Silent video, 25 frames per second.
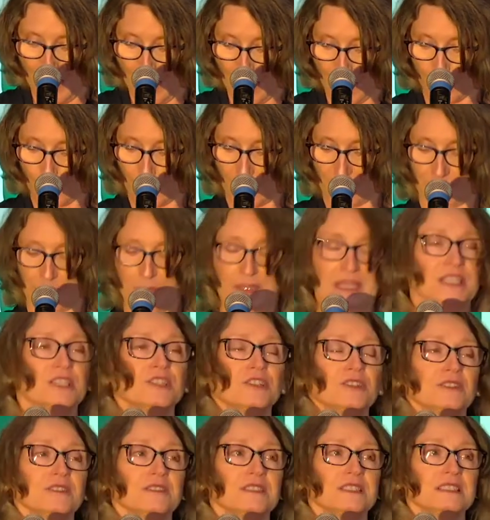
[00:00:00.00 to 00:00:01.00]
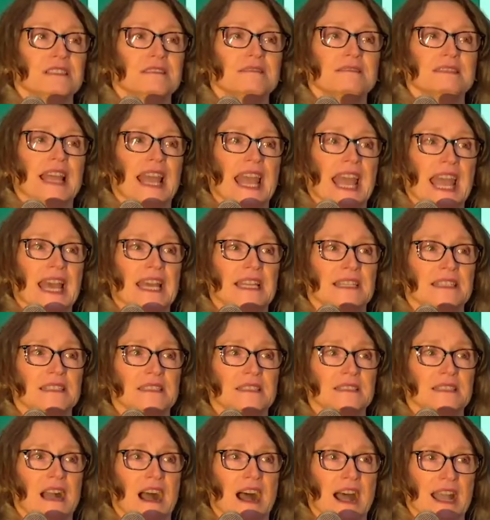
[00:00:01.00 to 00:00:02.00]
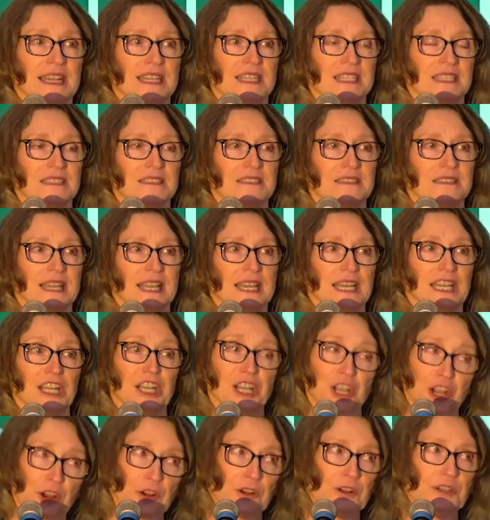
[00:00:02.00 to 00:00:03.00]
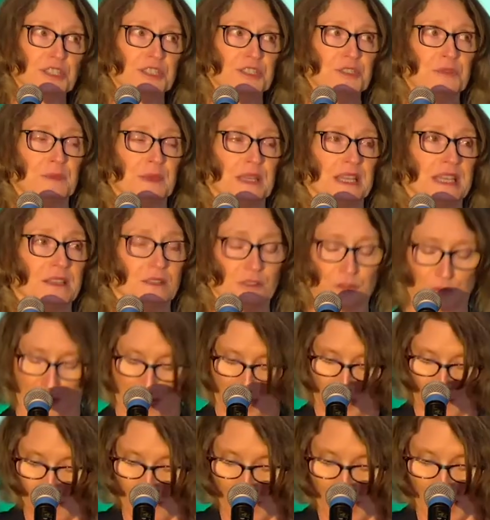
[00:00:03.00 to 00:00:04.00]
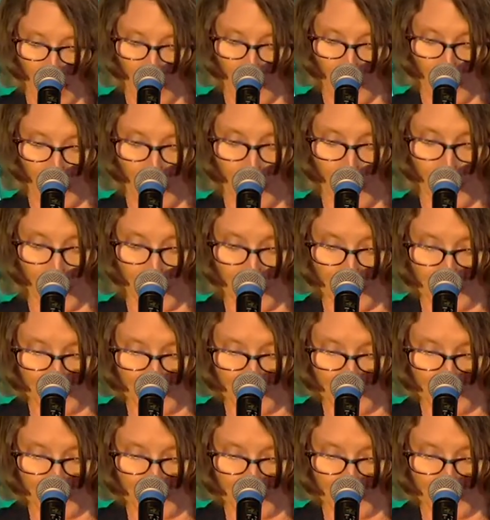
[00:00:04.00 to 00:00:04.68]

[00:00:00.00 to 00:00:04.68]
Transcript: who have mentored, led, guided, and encouraged me throughout my career.